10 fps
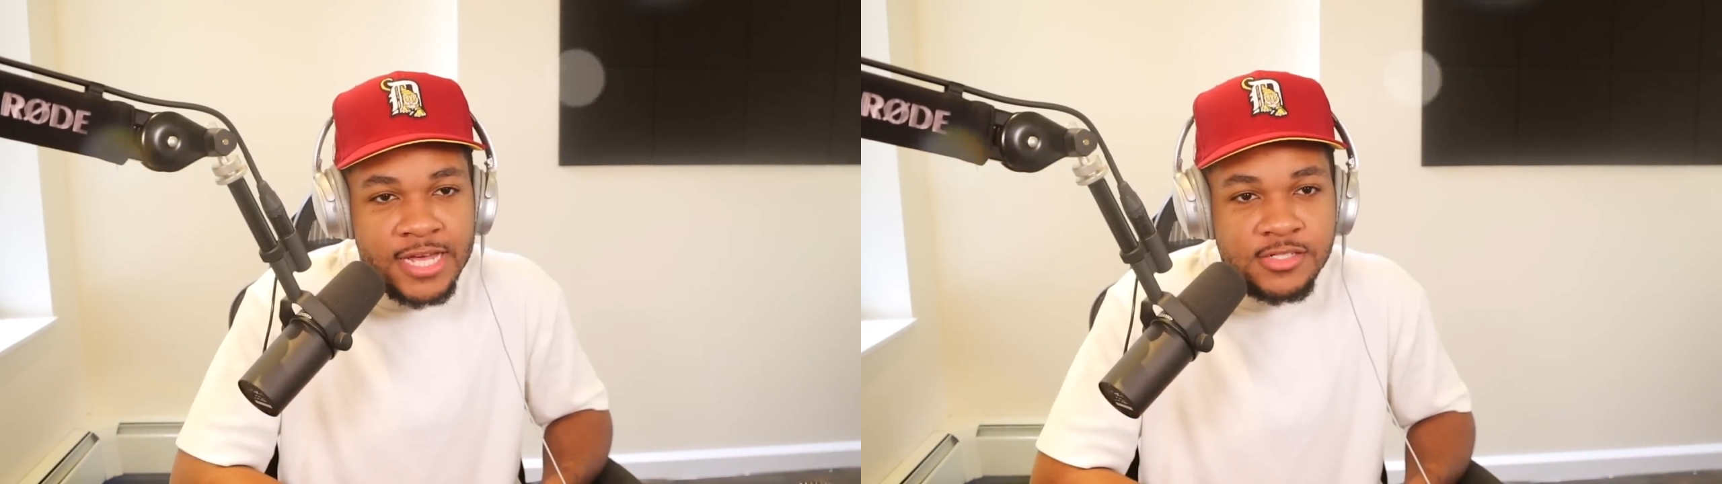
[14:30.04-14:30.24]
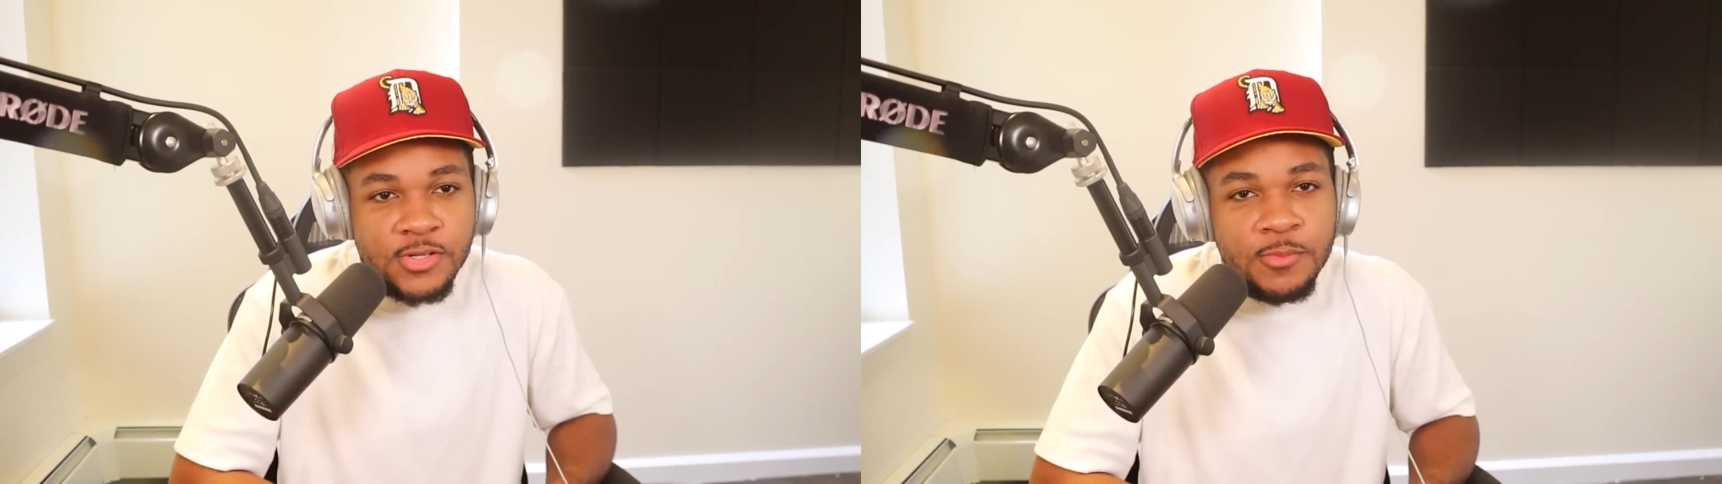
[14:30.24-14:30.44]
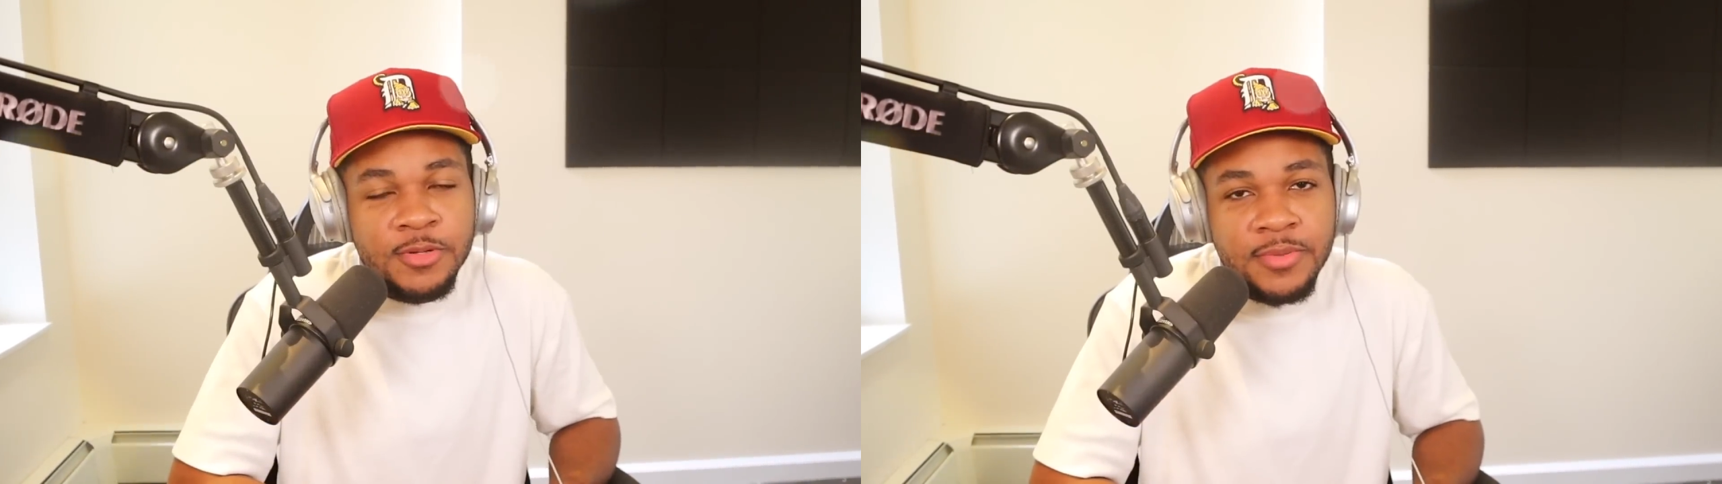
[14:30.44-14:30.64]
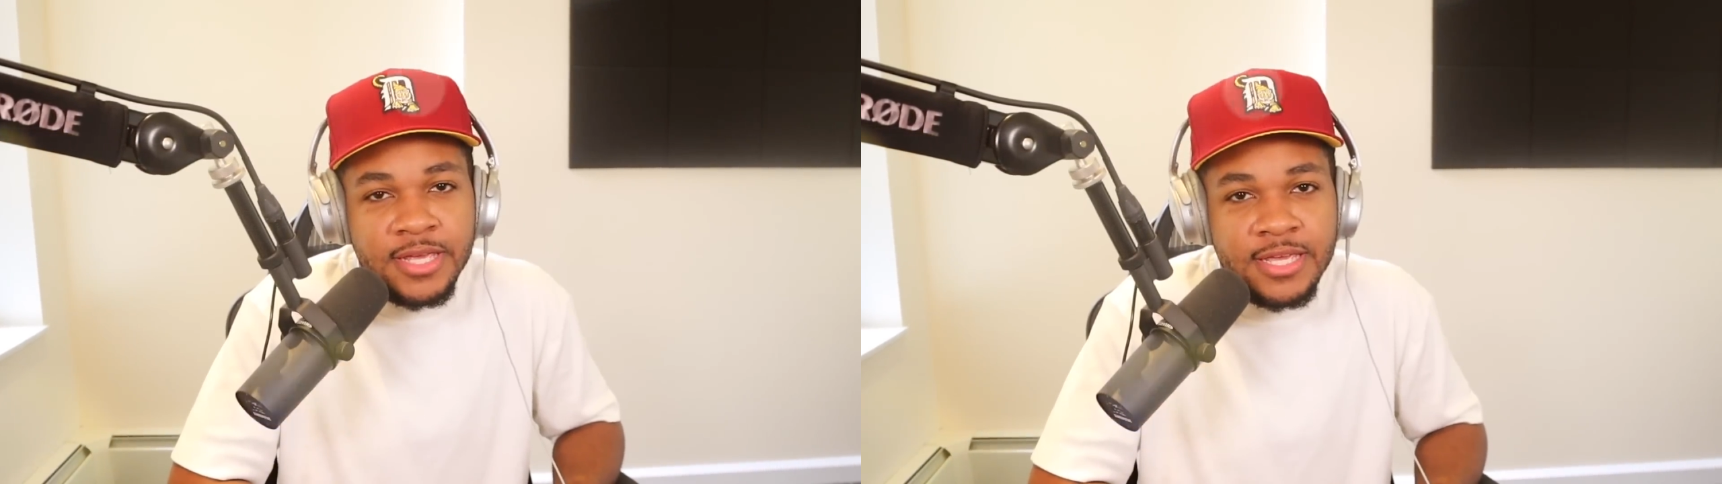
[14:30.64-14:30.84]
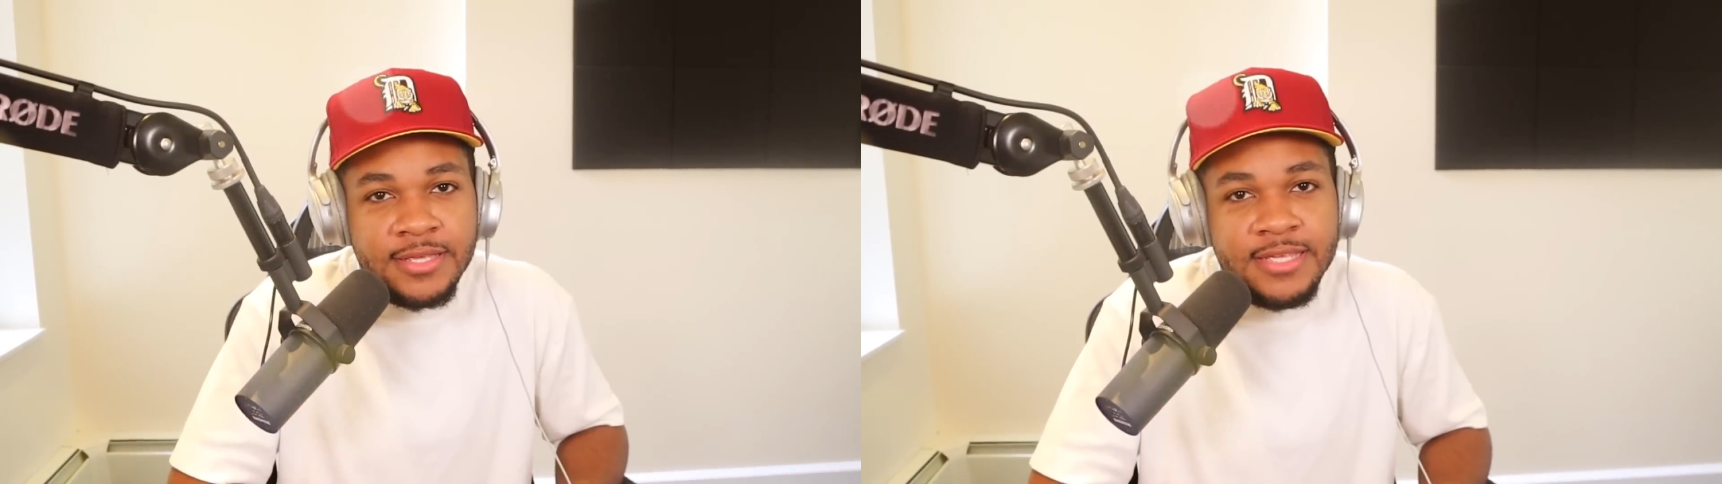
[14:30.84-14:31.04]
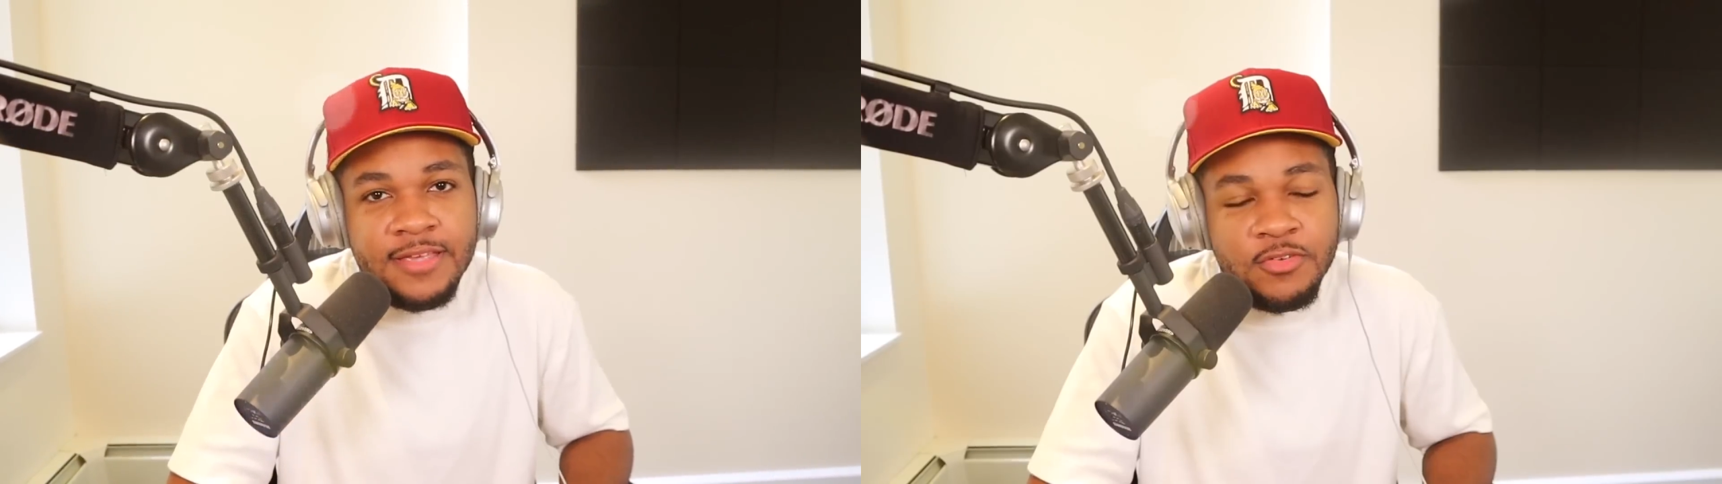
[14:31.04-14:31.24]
as a human being